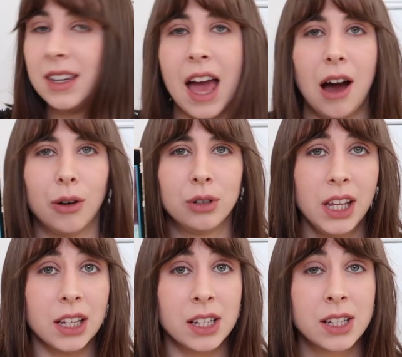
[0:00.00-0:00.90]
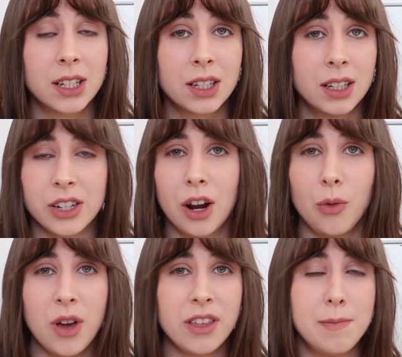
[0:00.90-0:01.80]
Now, this, I don't know
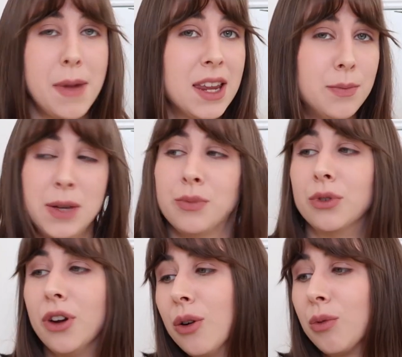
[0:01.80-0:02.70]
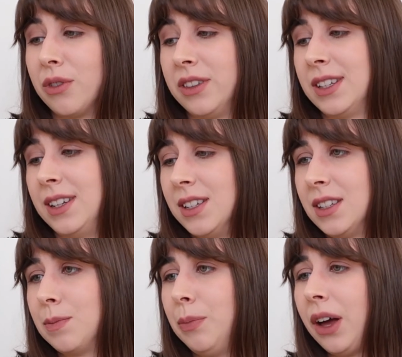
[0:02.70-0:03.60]
whether many people know what this
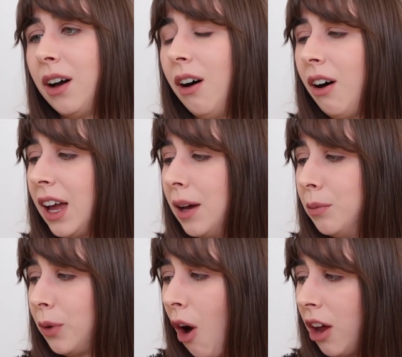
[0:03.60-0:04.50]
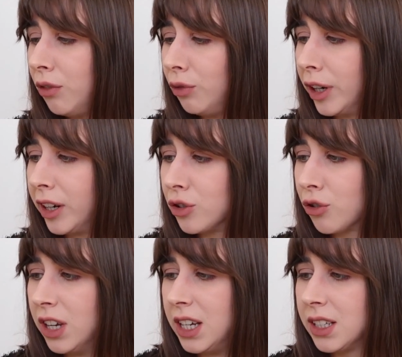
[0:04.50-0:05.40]
is, but I am kind of really
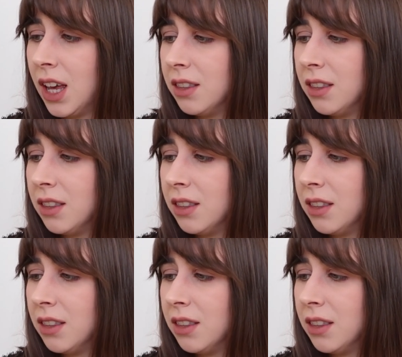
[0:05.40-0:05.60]
intrigued.